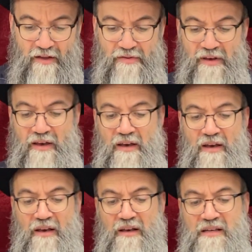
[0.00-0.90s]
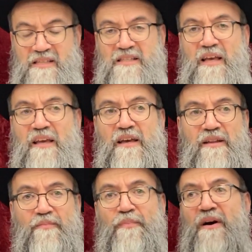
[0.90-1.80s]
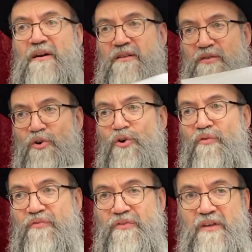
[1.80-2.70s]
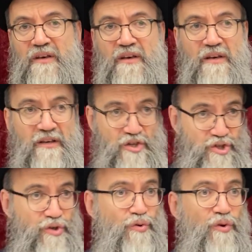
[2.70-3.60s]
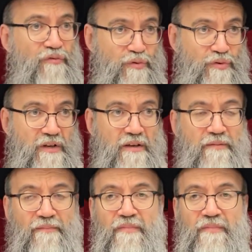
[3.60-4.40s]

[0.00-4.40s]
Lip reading: The second part of the shiur of today